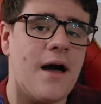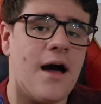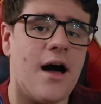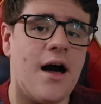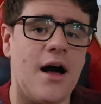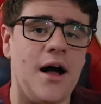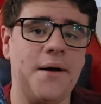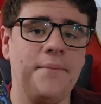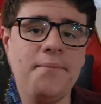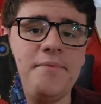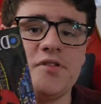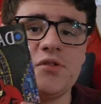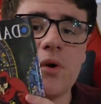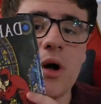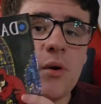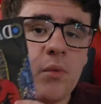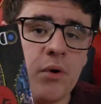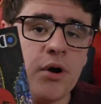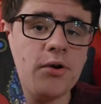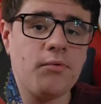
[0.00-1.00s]
So
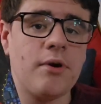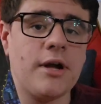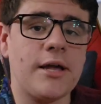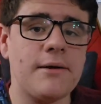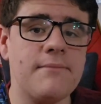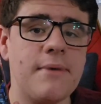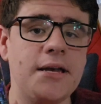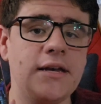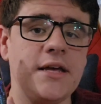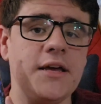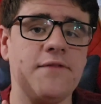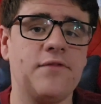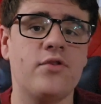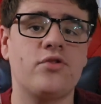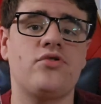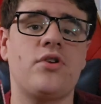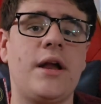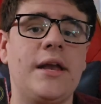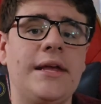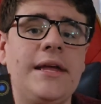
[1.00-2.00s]
I wouldn't recommend it if you're
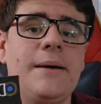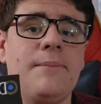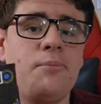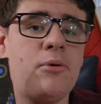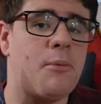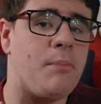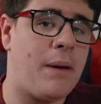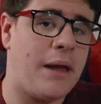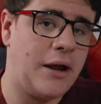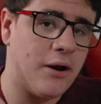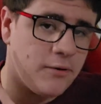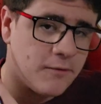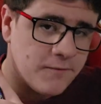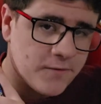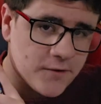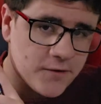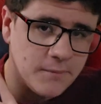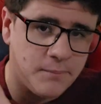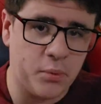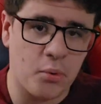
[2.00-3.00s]
trying to get prepared
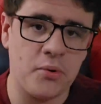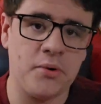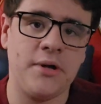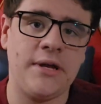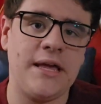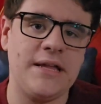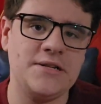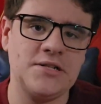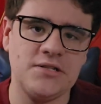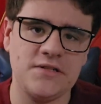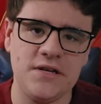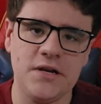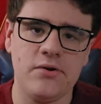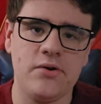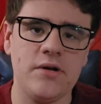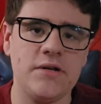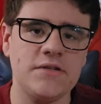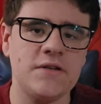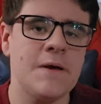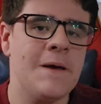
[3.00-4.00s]
for the Born Again
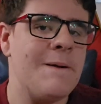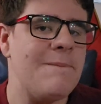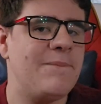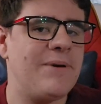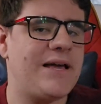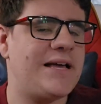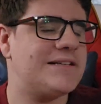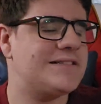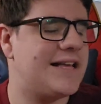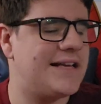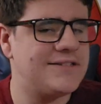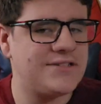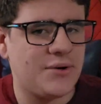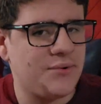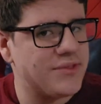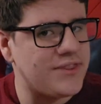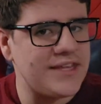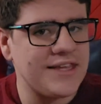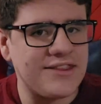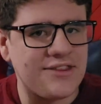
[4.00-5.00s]
series, because I
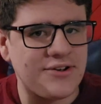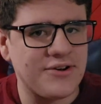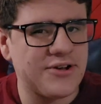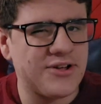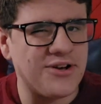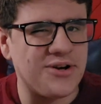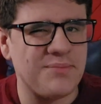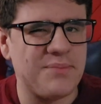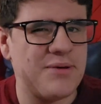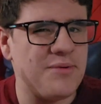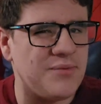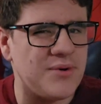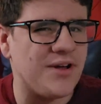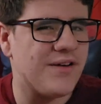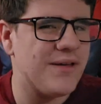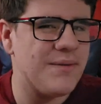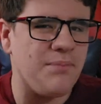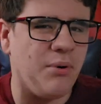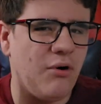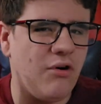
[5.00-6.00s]
don't think they're going to be
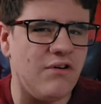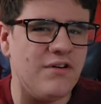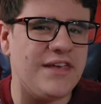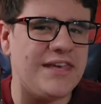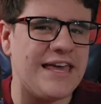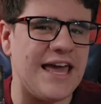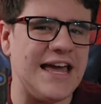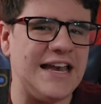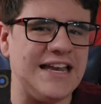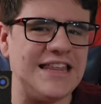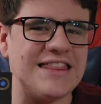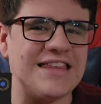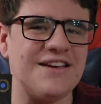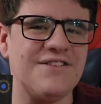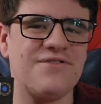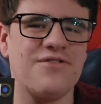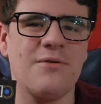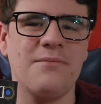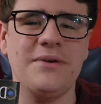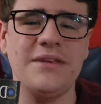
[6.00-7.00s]
really pulling anything
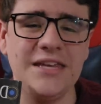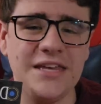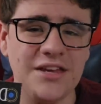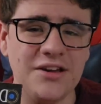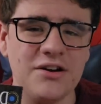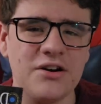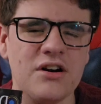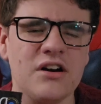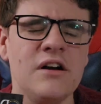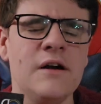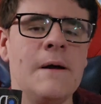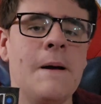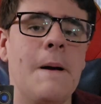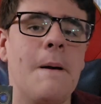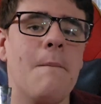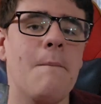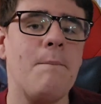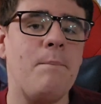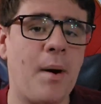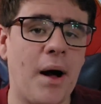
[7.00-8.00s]
from here.
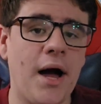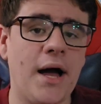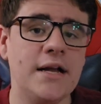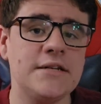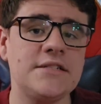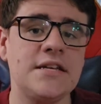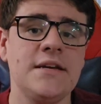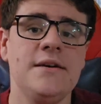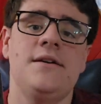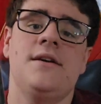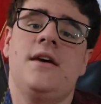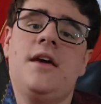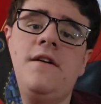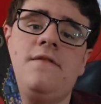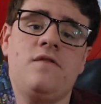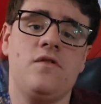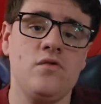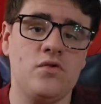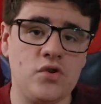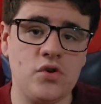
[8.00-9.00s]
But
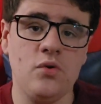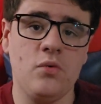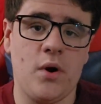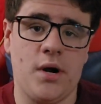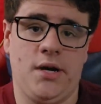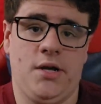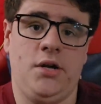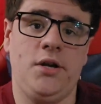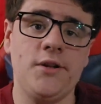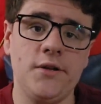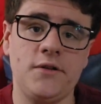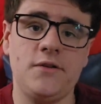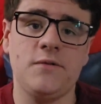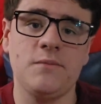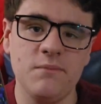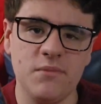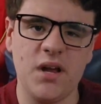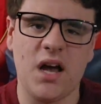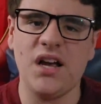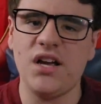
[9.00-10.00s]
if you do want
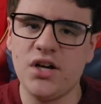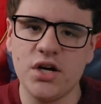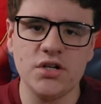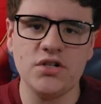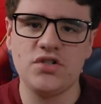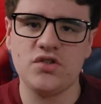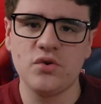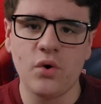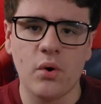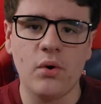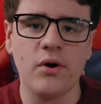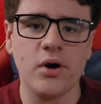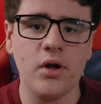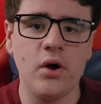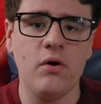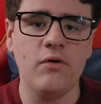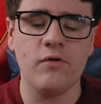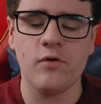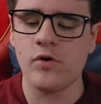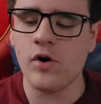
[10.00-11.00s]
a good story
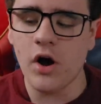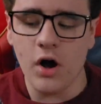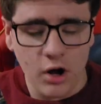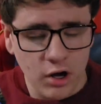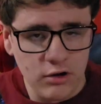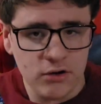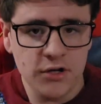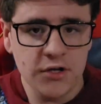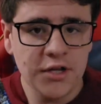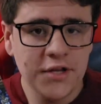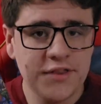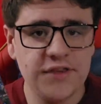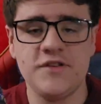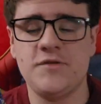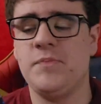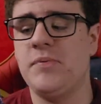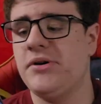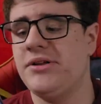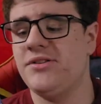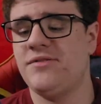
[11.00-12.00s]
overall, this
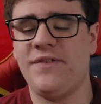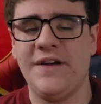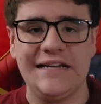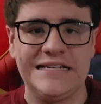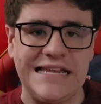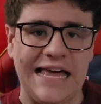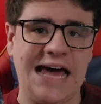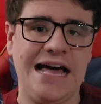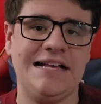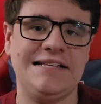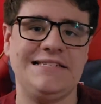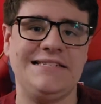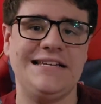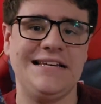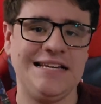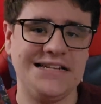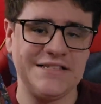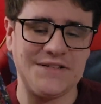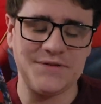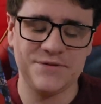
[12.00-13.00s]
book is
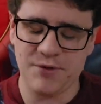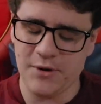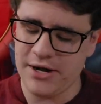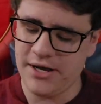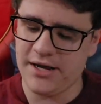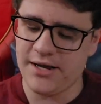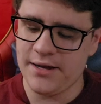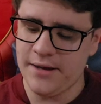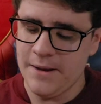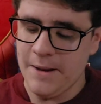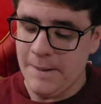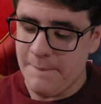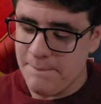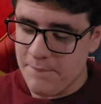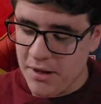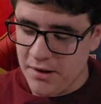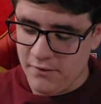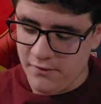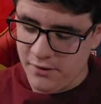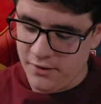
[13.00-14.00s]
fantastic. It's Frank
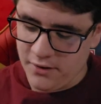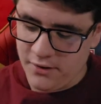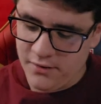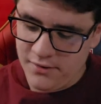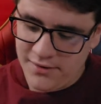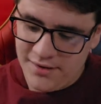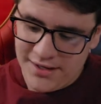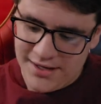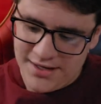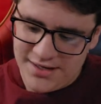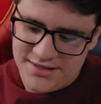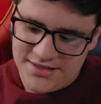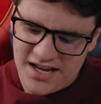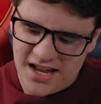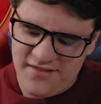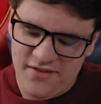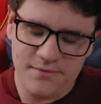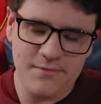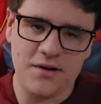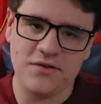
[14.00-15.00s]
Miller and
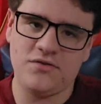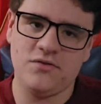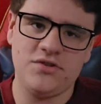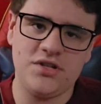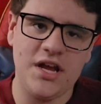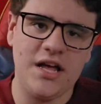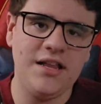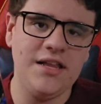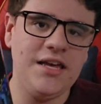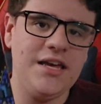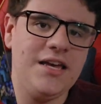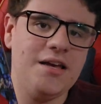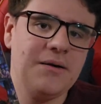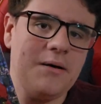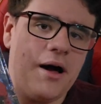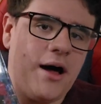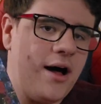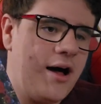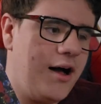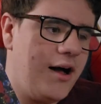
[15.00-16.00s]
David Mazzucchelli,
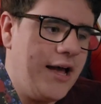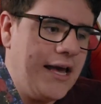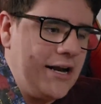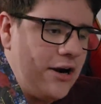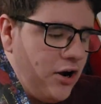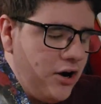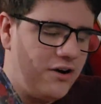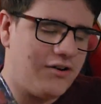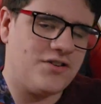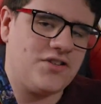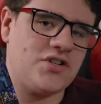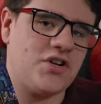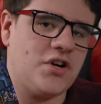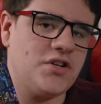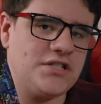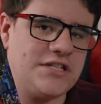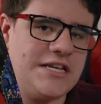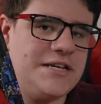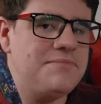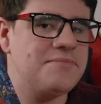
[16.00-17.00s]
an all-star
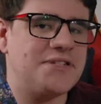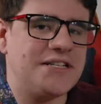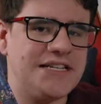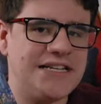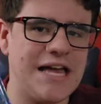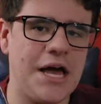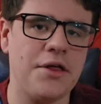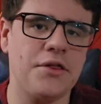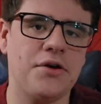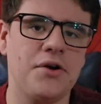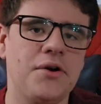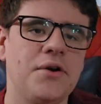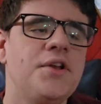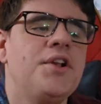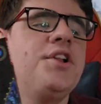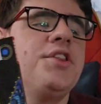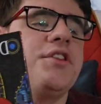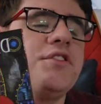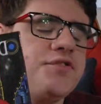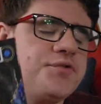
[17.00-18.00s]
team together.
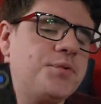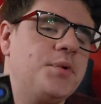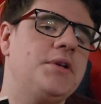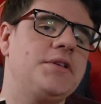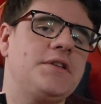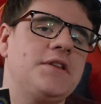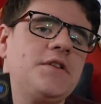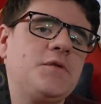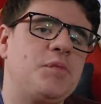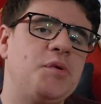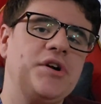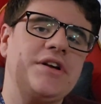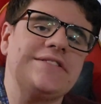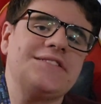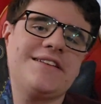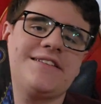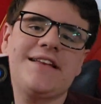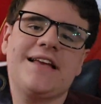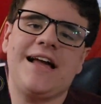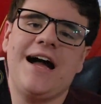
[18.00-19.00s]
There's a reason this book is
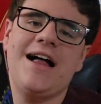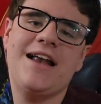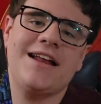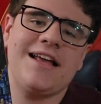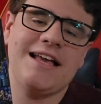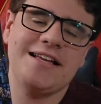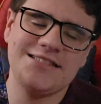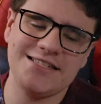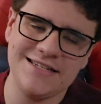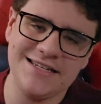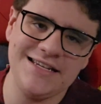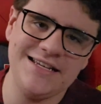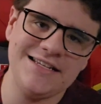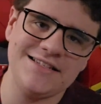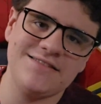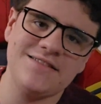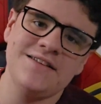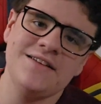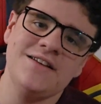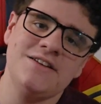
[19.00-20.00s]
as iconic as it
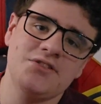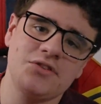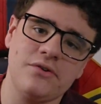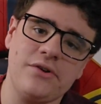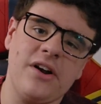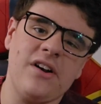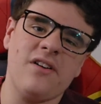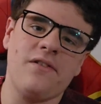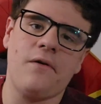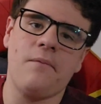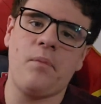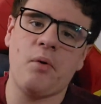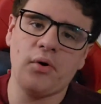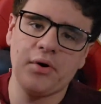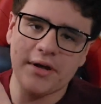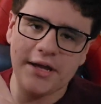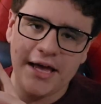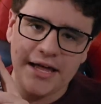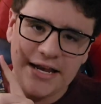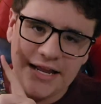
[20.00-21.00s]
is. So Daredevil Born
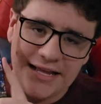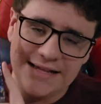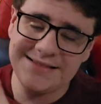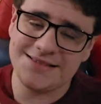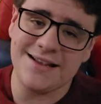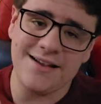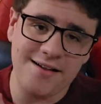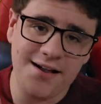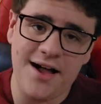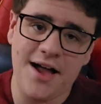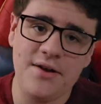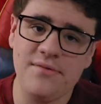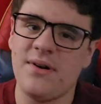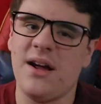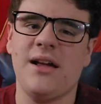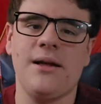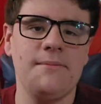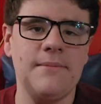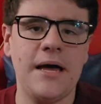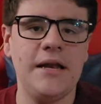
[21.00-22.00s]
Again is a high
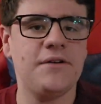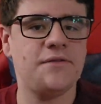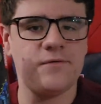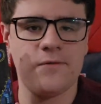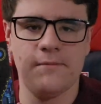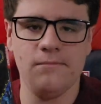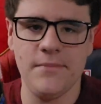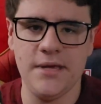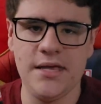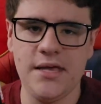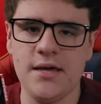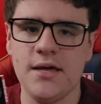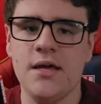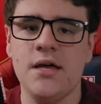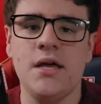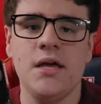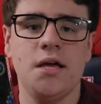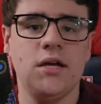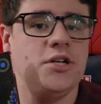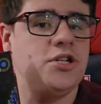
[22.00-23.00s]
recommend from me,
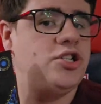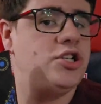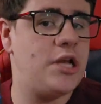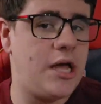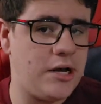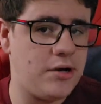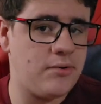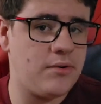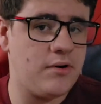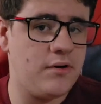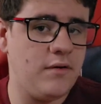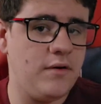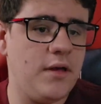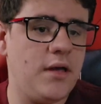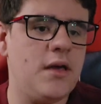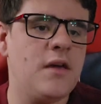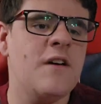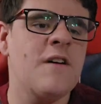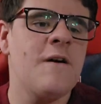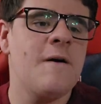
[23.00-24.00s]

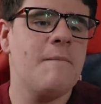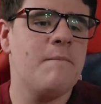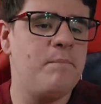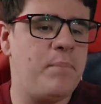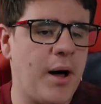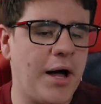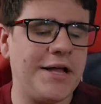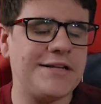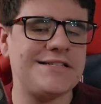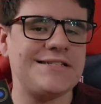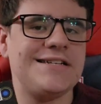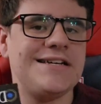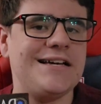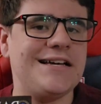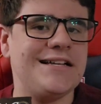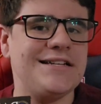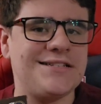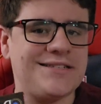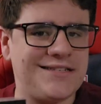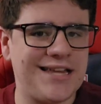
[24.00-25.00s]
generally, but
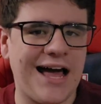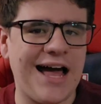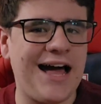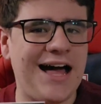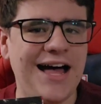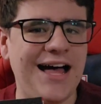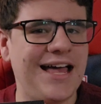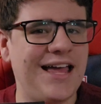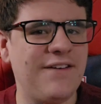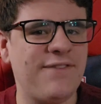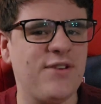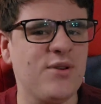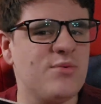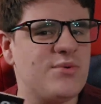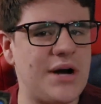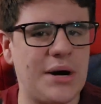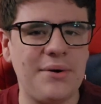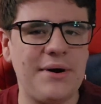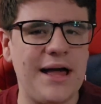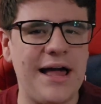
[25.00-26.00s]
if you
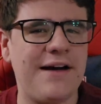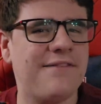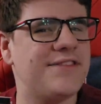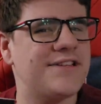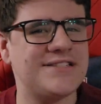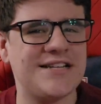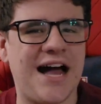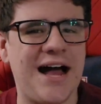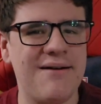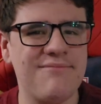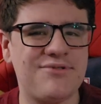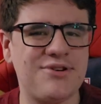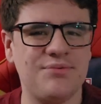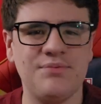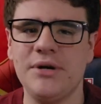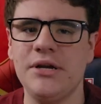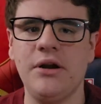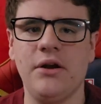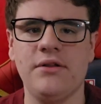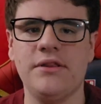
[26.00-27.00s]
don't have the time to
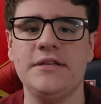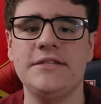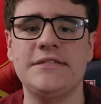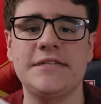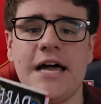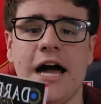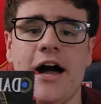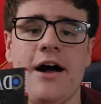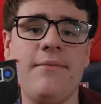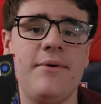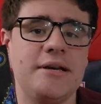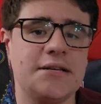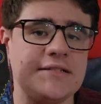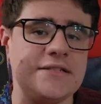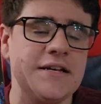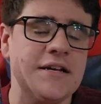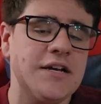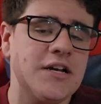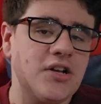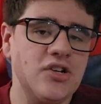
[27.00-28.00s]
read all these comics,
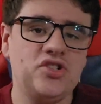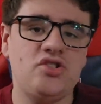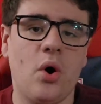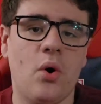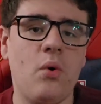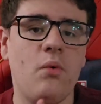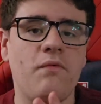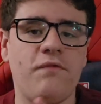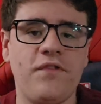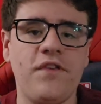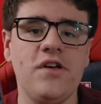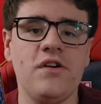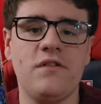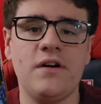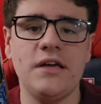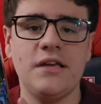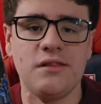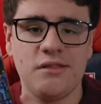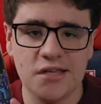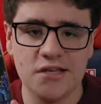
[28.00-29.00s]
don't feel
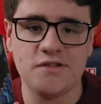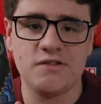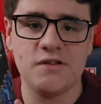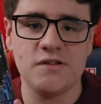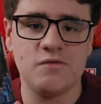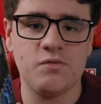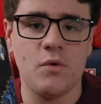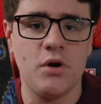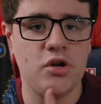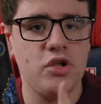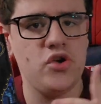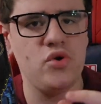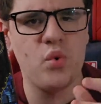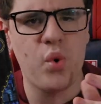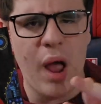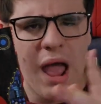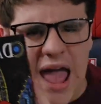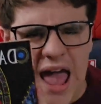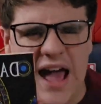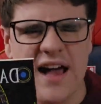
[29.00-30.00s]
like this is one you
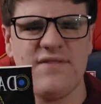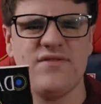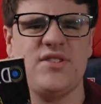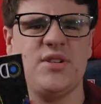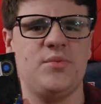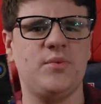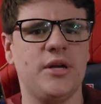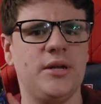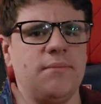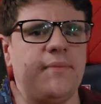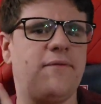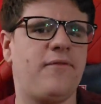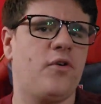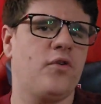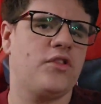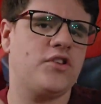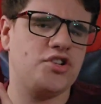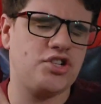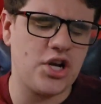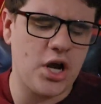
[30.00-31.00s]
have to read before
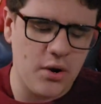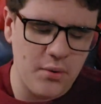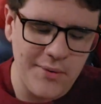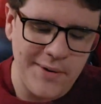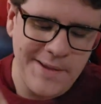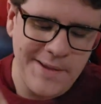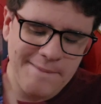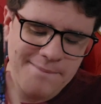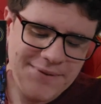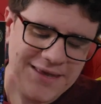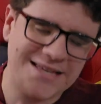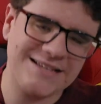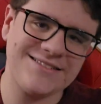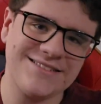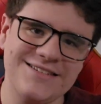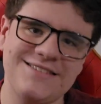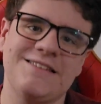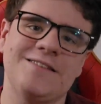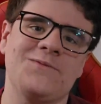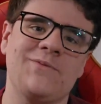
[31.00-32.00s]
the show, because
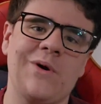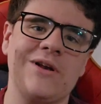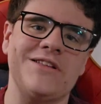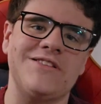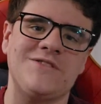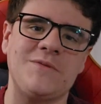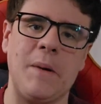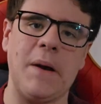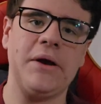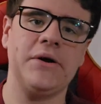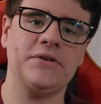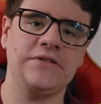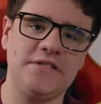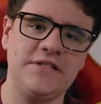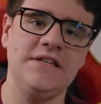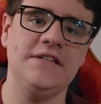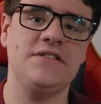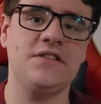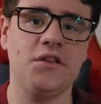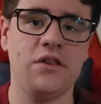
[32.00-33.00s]
this is what inspired
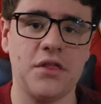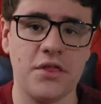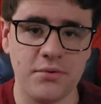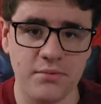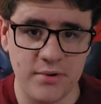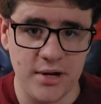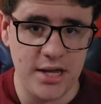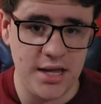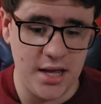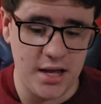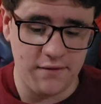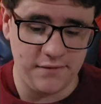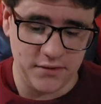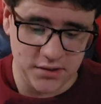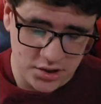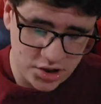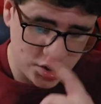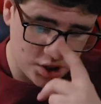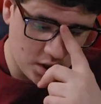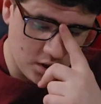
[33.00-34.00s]
season 3 of the
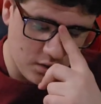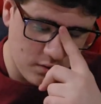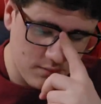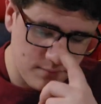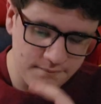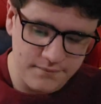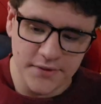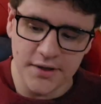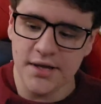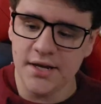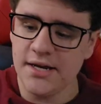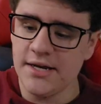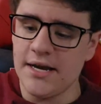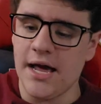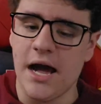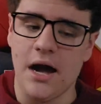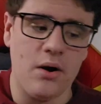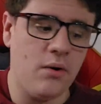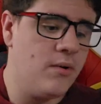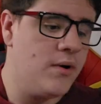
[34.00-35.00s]
show.
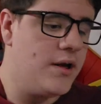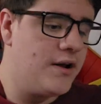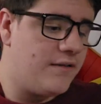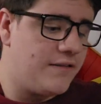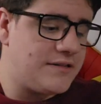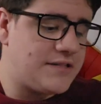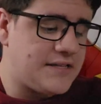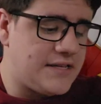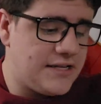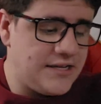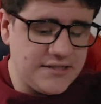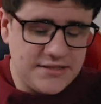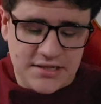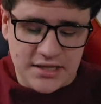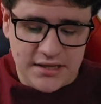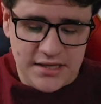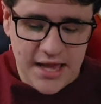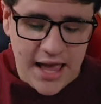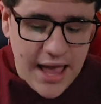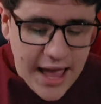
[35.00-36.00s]
Now, let's get into
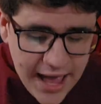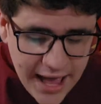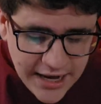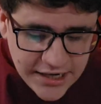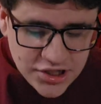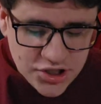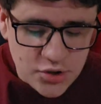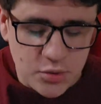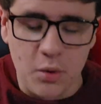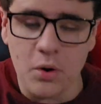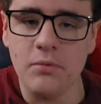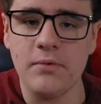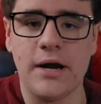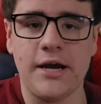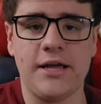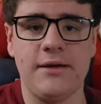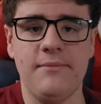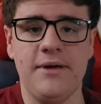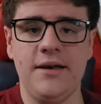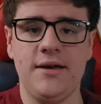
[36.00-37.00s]
the actual
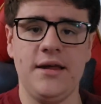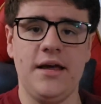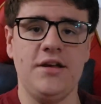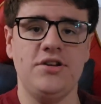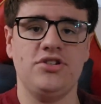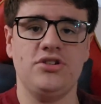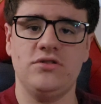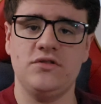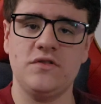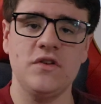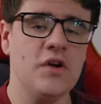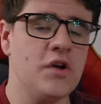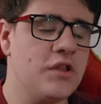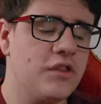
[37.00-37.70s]
recommendations.